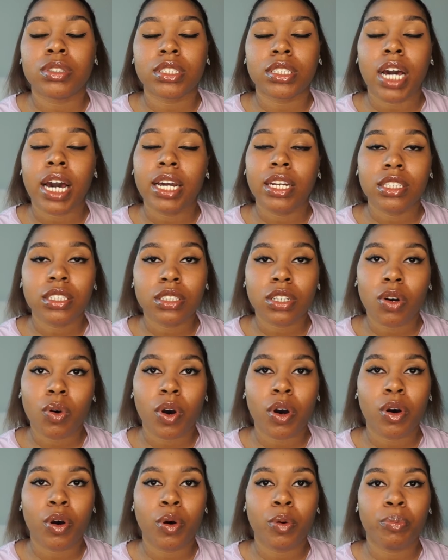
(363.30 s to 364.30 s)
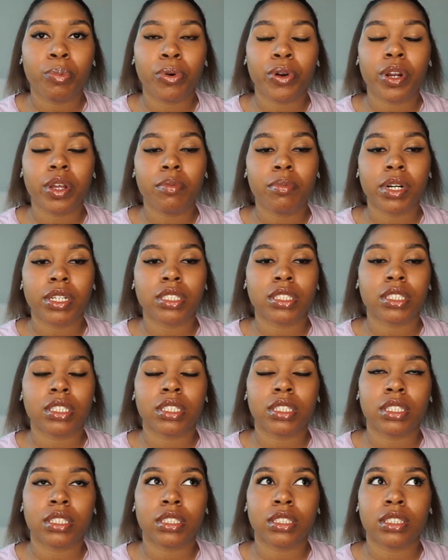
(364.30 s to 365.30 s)
status quo pretty much
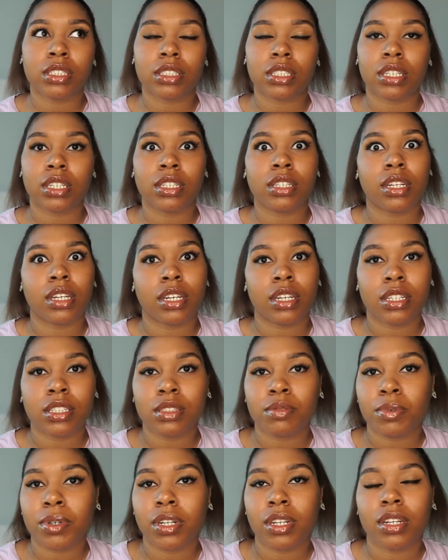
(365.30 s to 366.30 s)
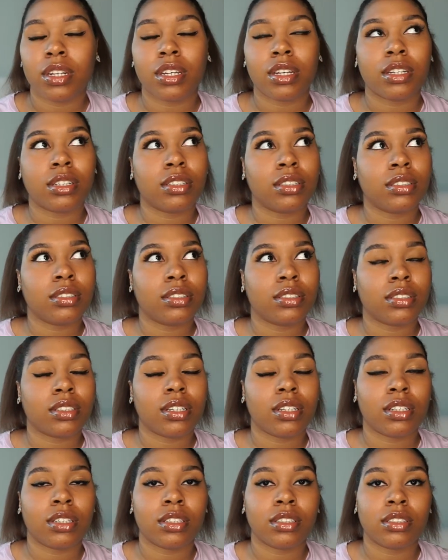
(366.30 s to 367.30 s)
is, it is what it is.
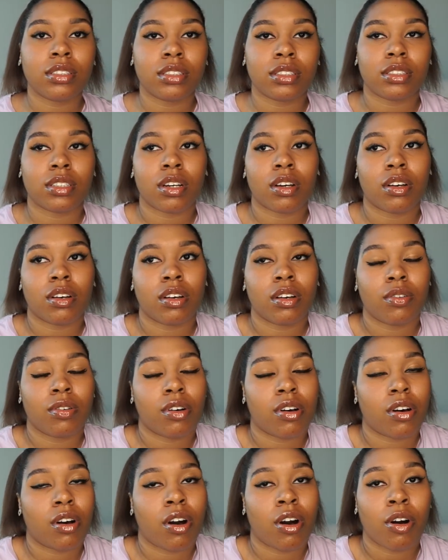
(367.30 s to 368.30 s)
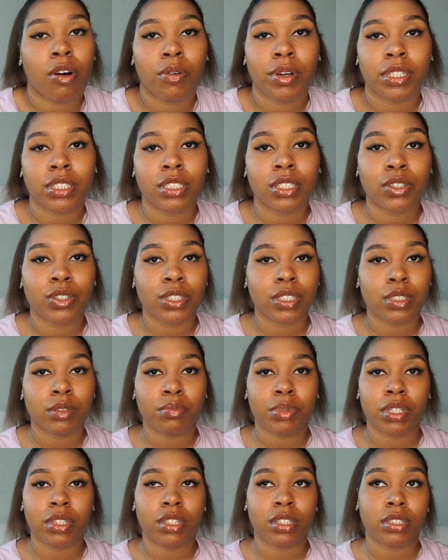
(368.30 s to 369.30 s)
It's always going to
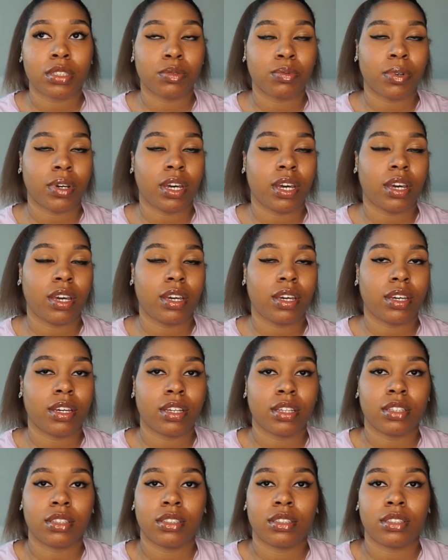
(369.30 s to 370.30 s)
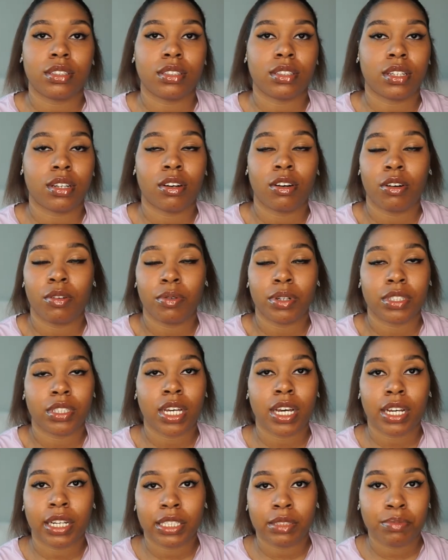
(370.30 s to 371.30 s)
be this way. It's always
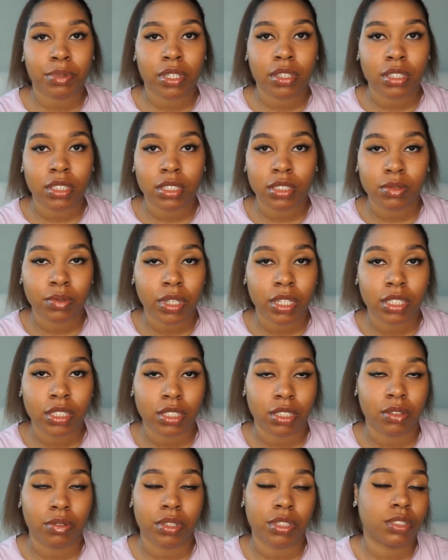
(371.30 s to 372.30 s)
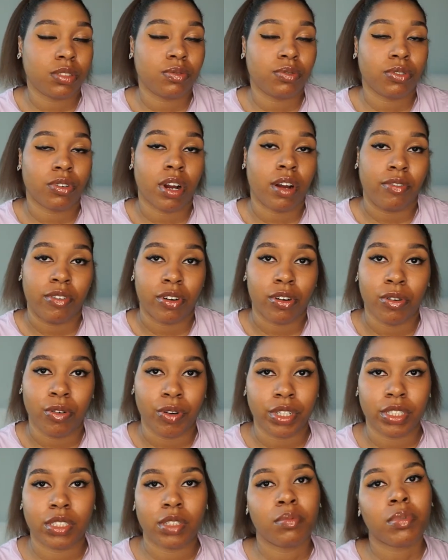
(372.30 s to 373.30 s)
has been this way, so it's forever
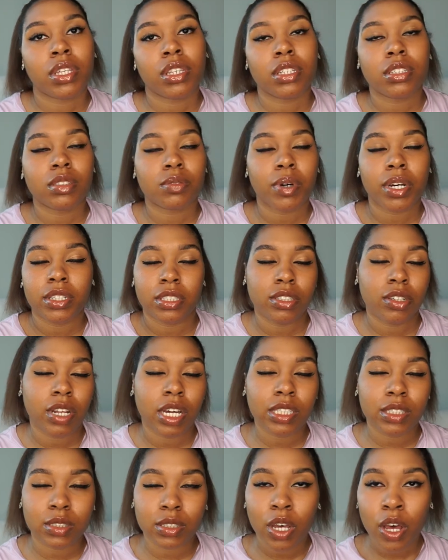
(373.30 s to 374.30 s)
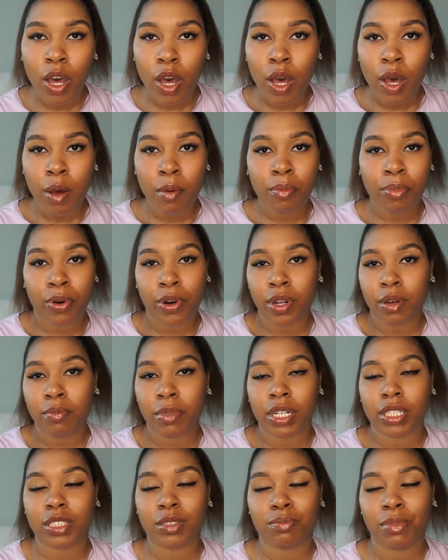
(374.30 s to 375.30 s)
going to be this way. So that's pretty
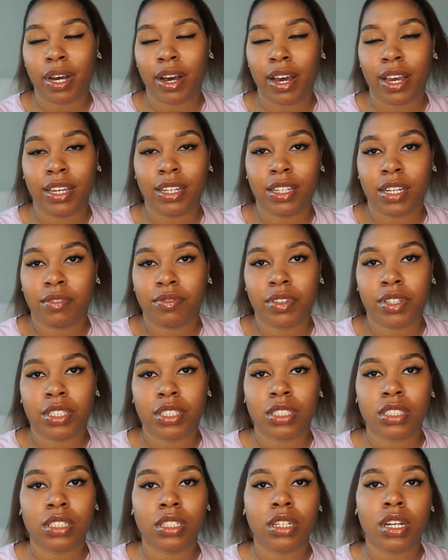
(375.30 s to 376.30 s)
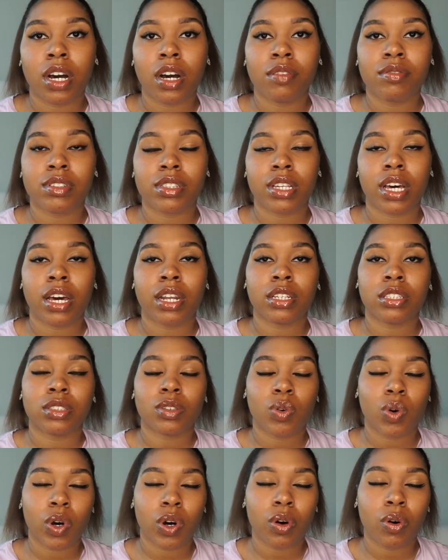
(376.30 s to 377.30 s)
much my definition of status
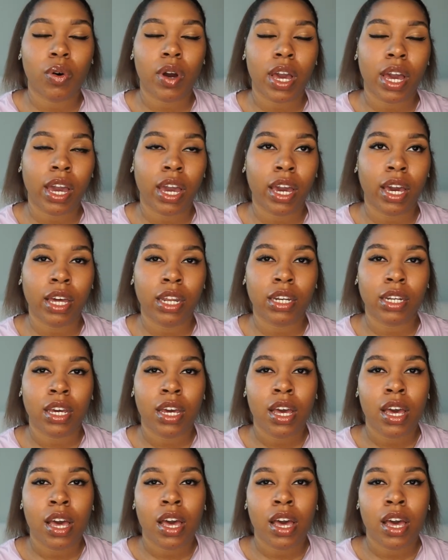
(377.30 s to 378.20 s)
quo. And